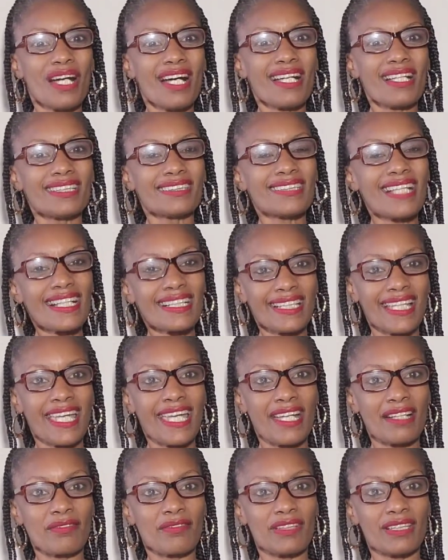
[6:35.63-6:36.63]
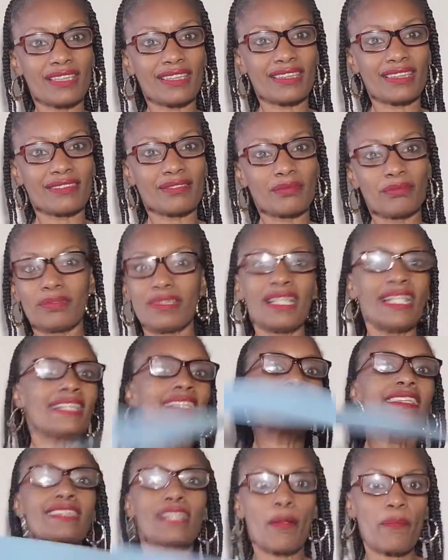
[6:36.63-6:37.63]
it's not canvas,
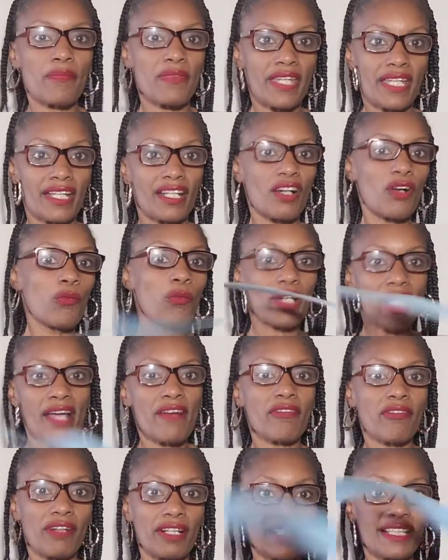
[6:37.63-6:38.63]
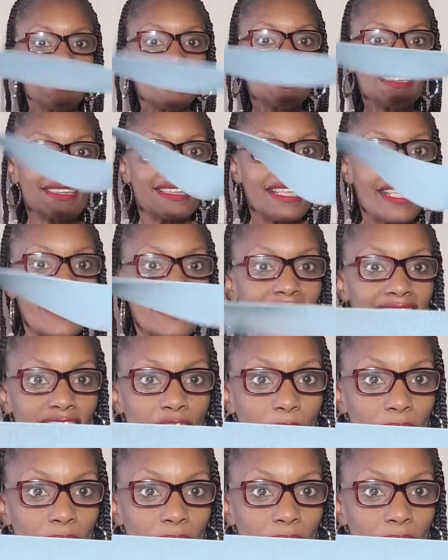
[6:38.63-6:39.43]
it's something. Whatever it is, it's the